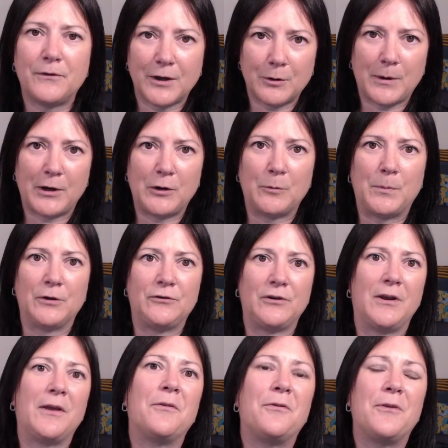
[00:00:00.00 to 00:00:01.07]
about your
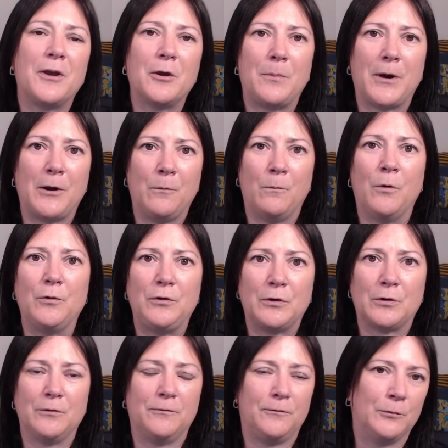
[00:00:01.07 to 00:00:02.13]
budget and think about what you
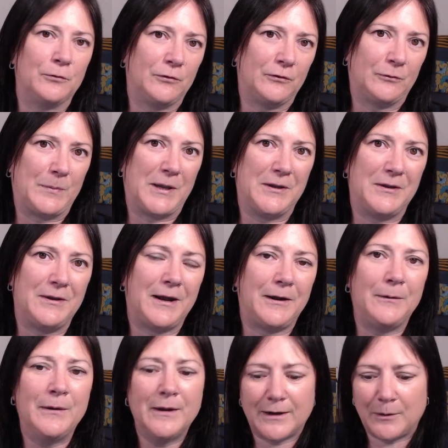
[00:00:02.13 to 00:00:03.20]
can afford to spend now